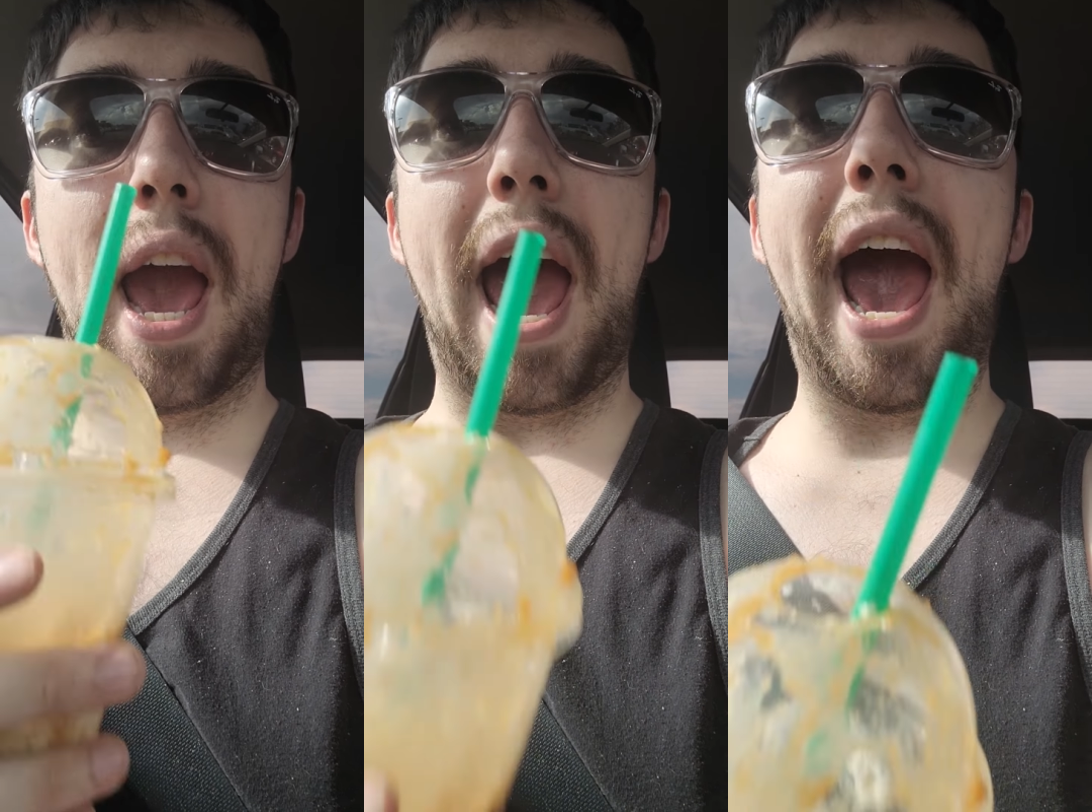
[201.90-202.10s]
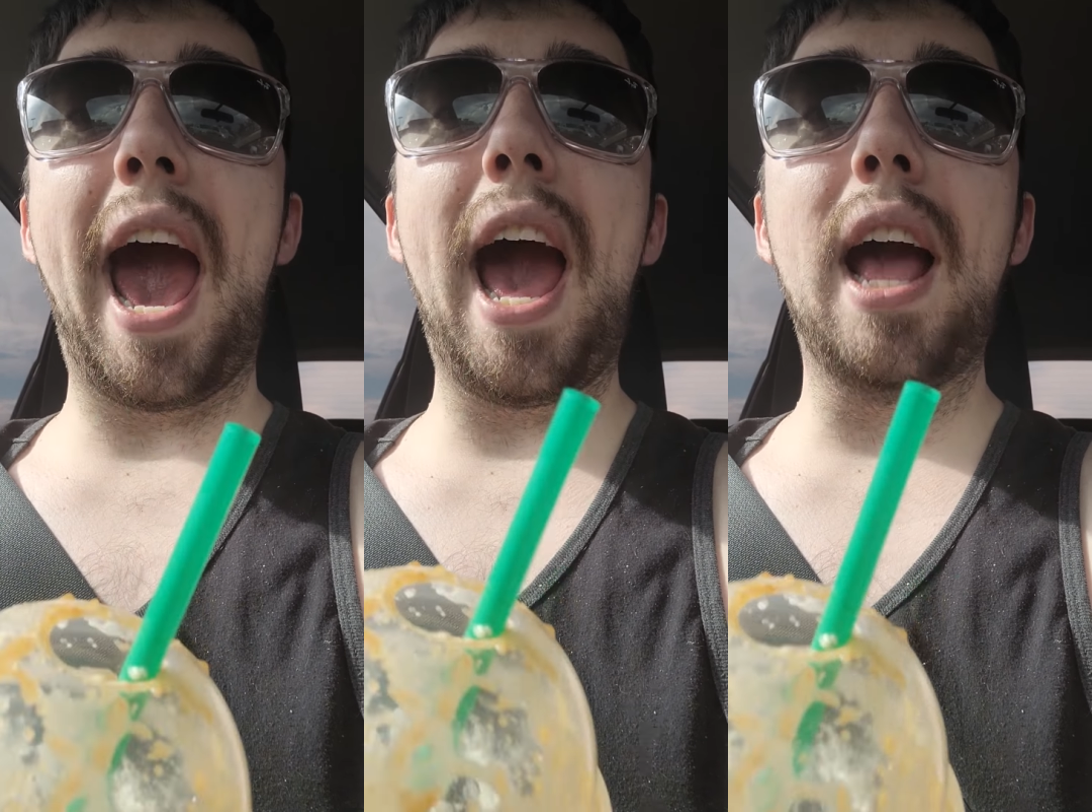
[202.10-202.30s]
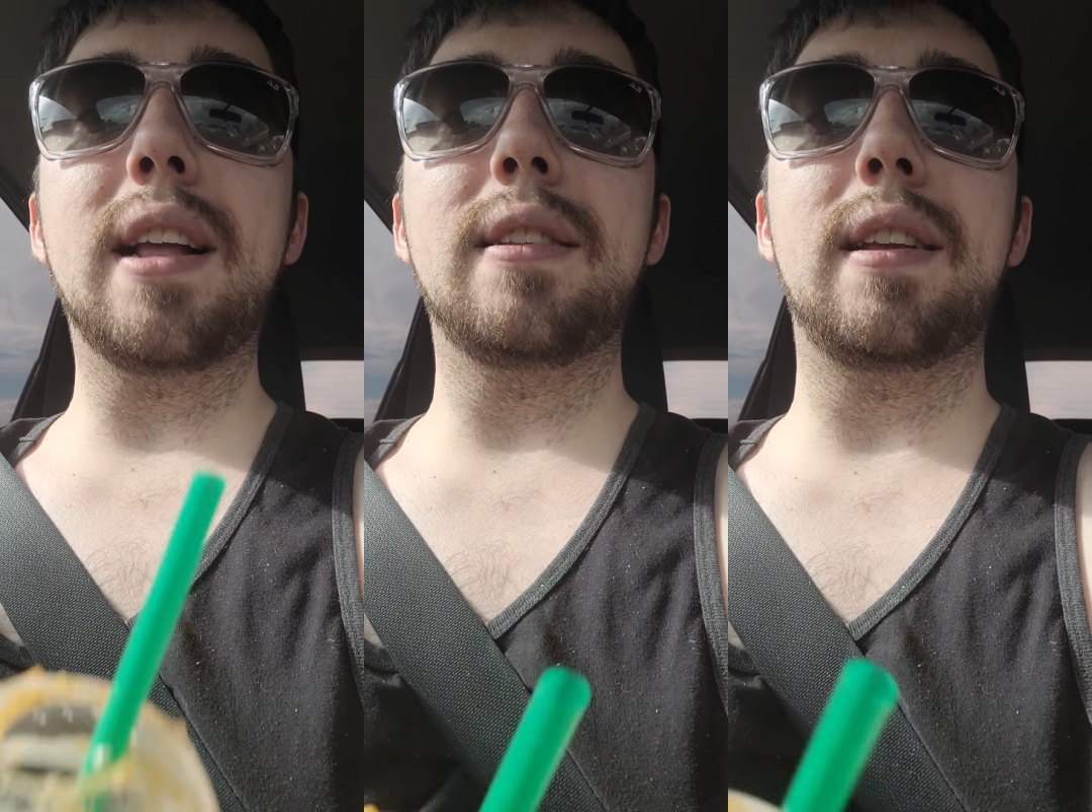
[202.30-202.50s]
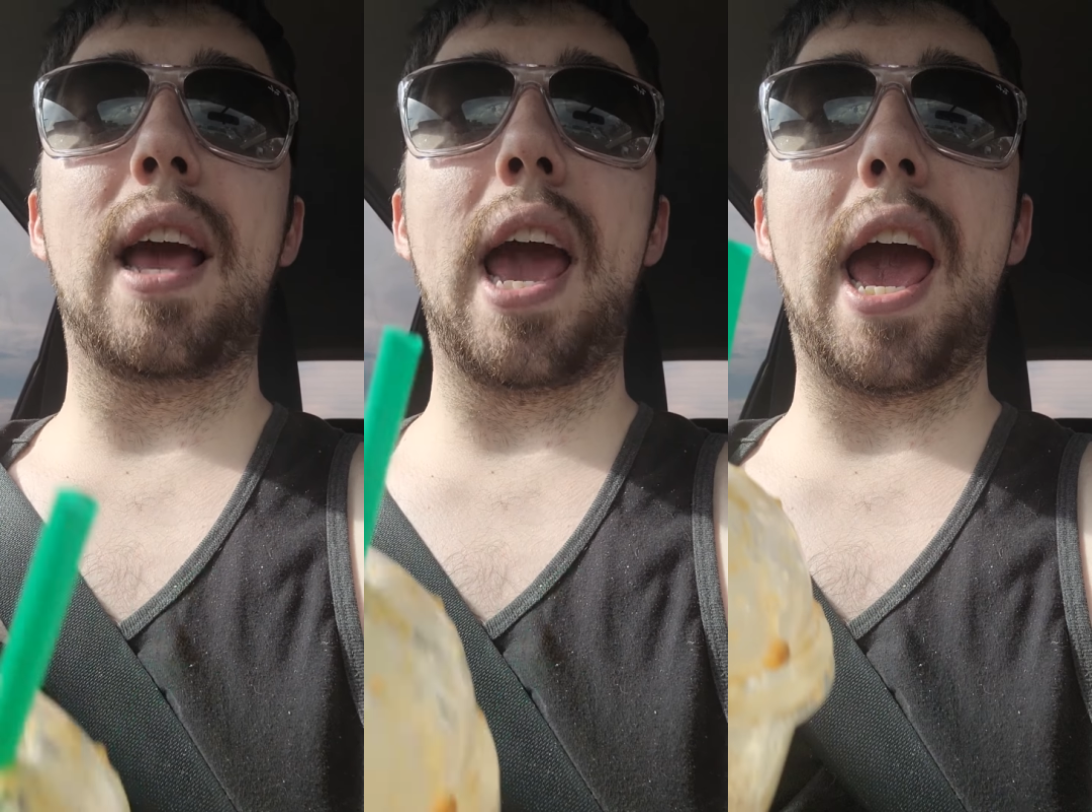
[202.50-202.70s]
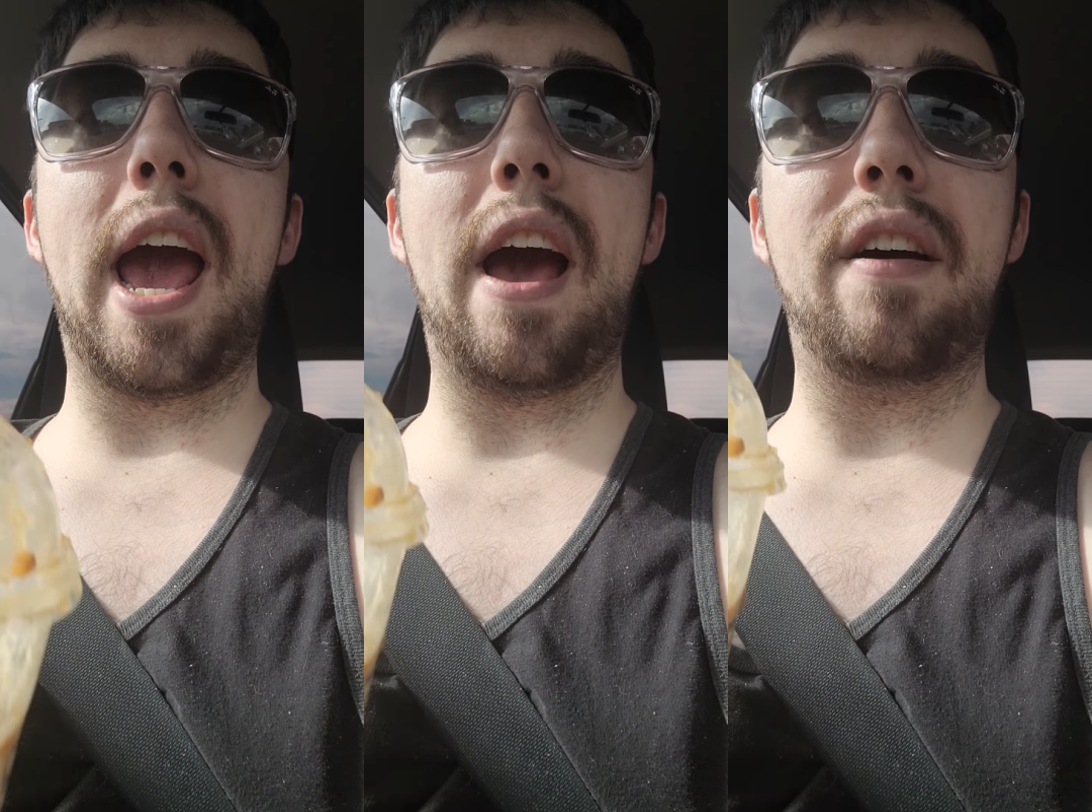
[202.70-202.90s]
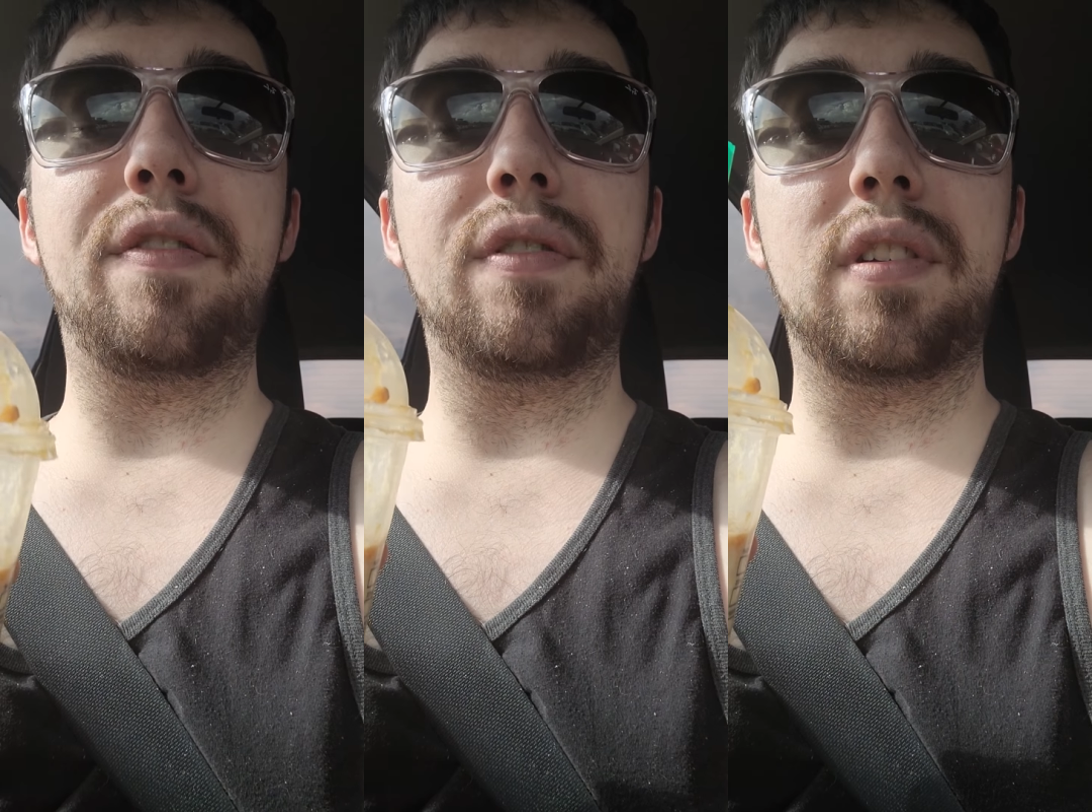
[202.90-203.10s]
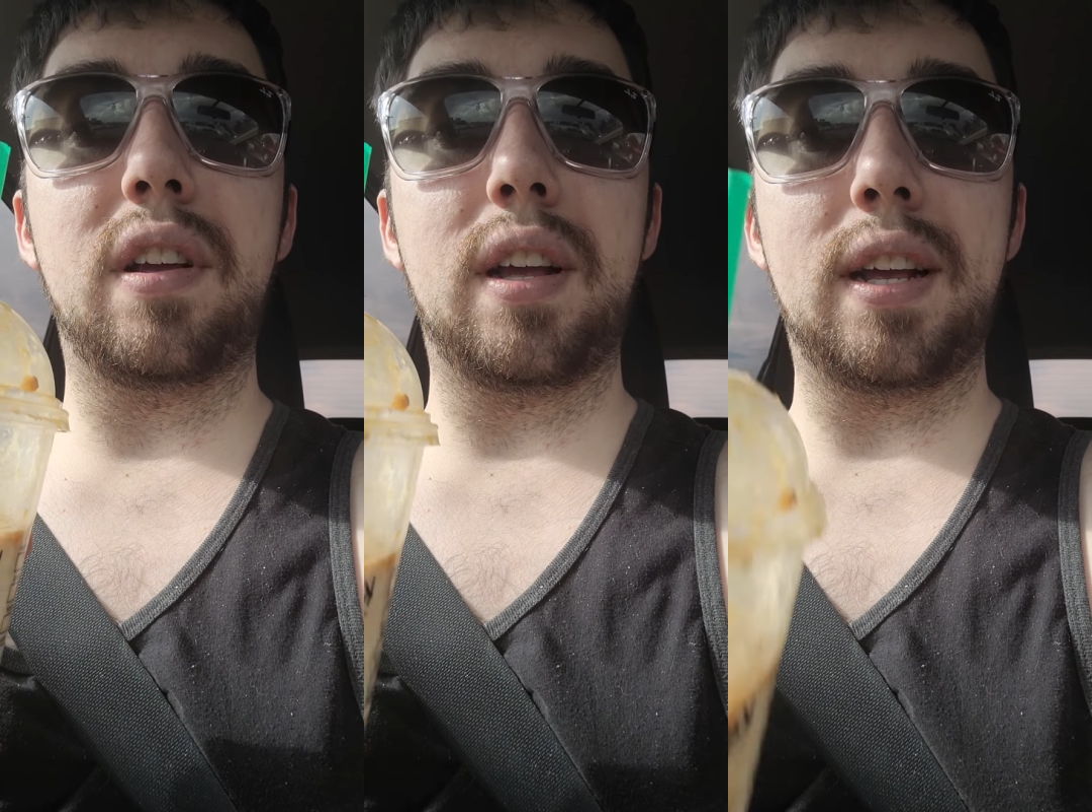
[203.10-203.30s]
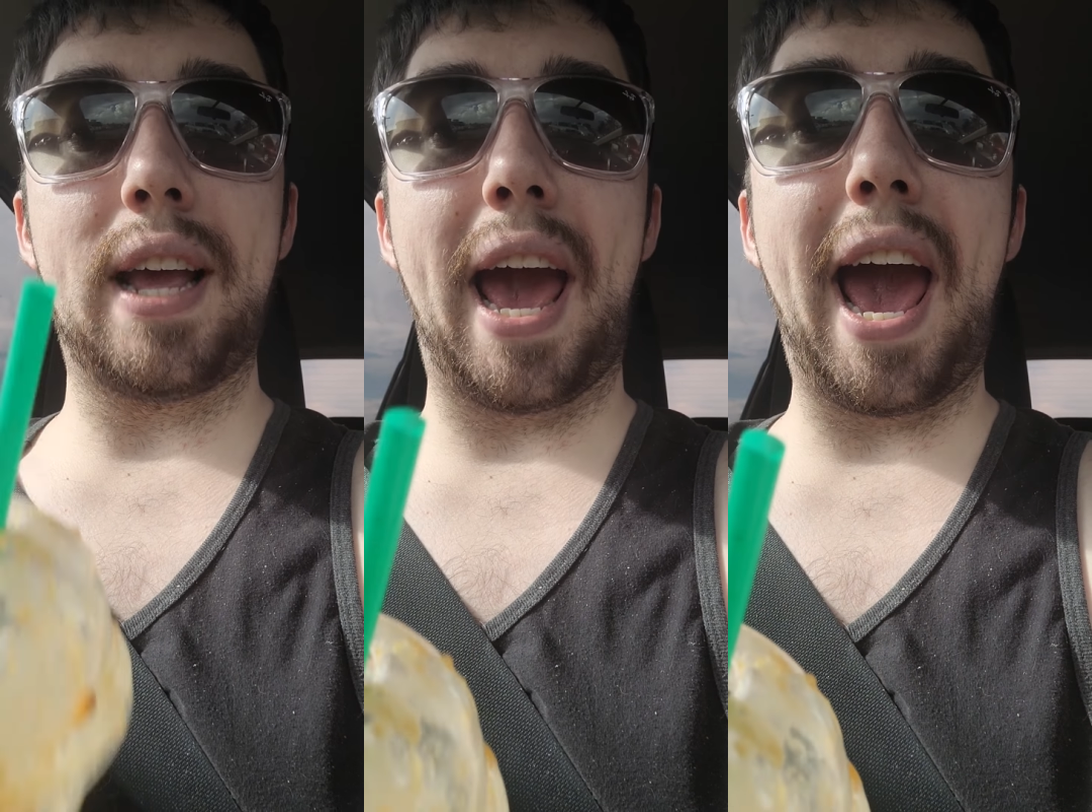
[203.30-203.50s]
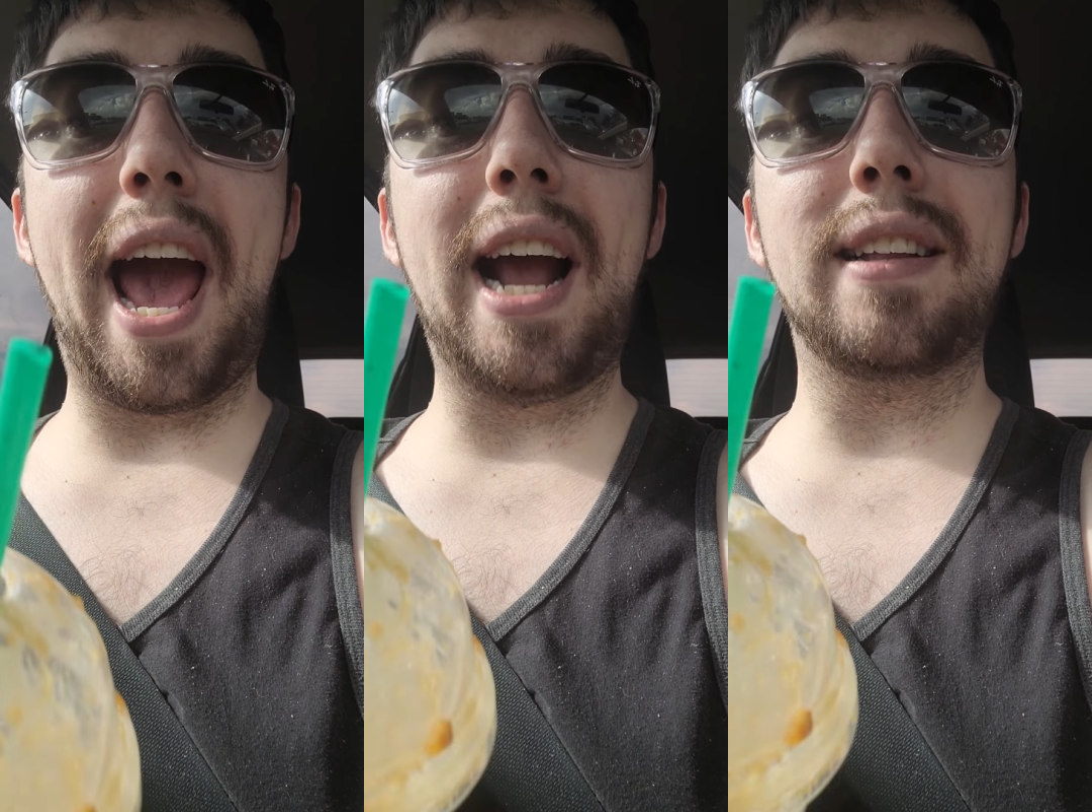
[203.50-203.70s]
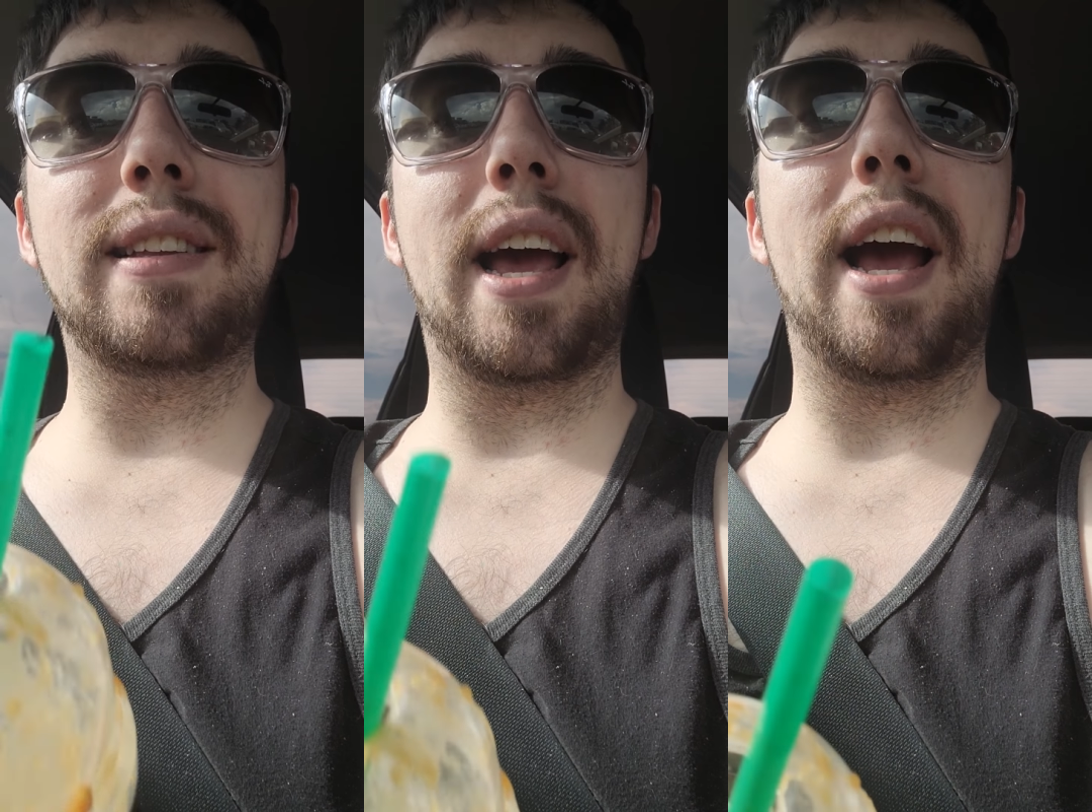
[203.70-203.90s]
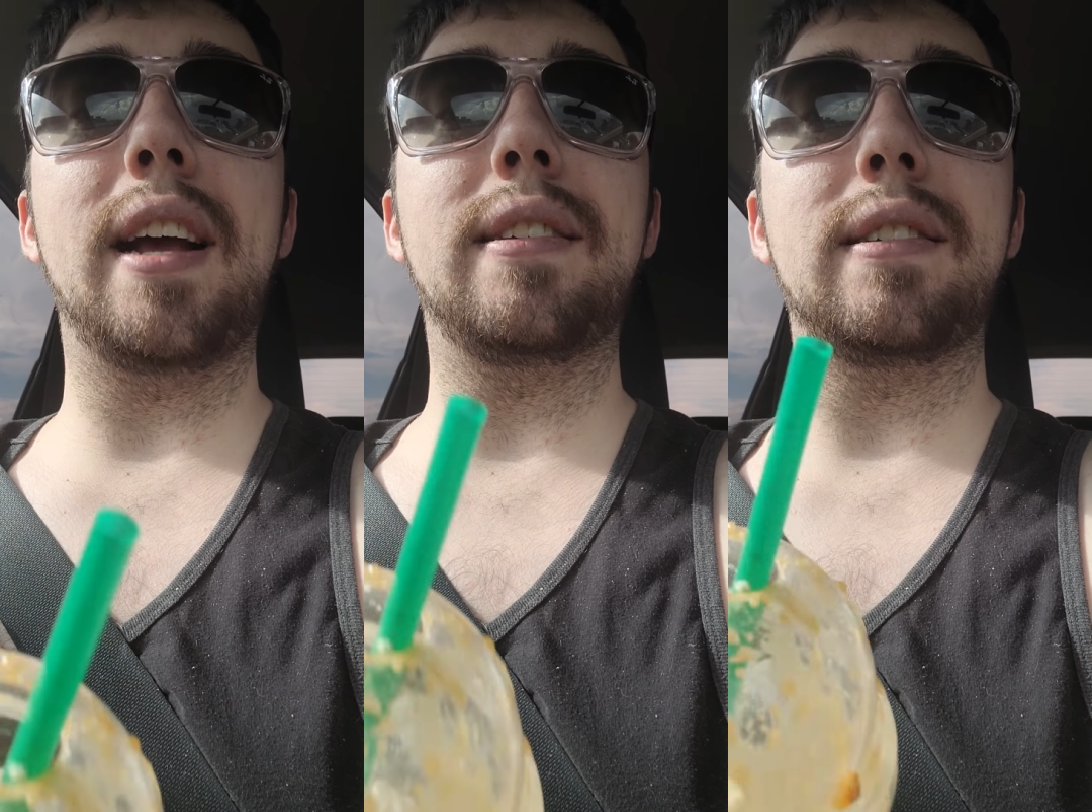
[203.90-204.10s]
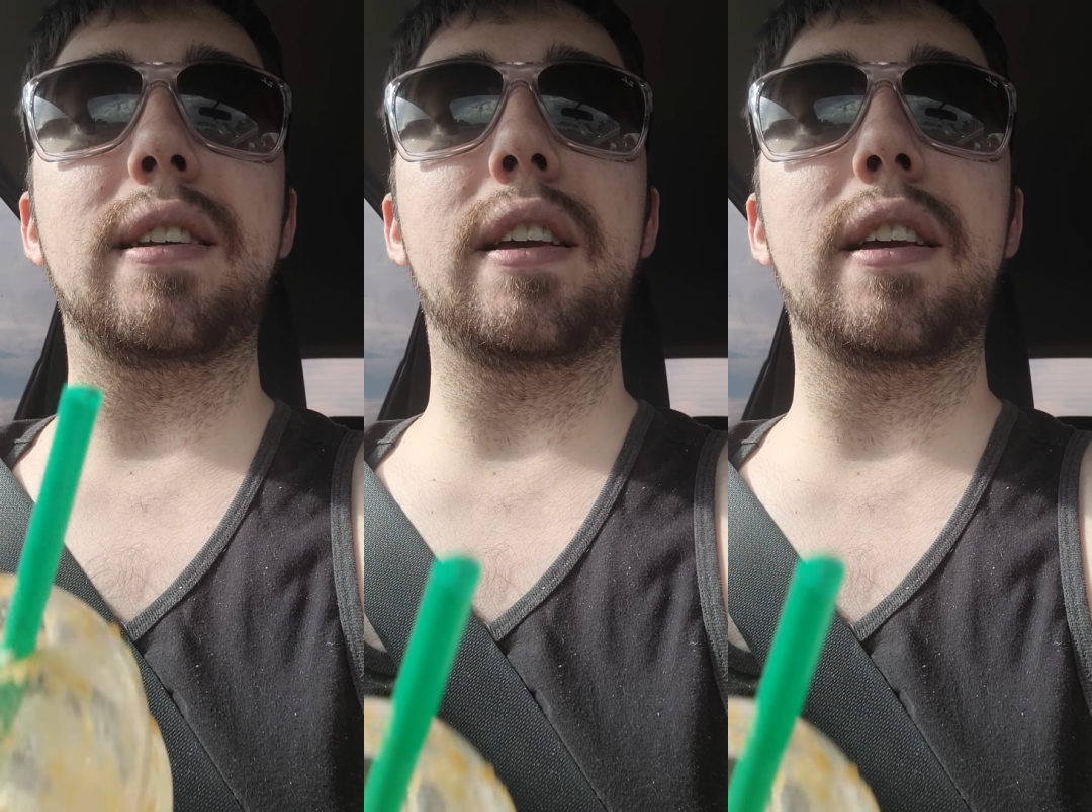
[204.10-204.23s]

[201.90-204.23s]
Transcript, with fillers: act as act as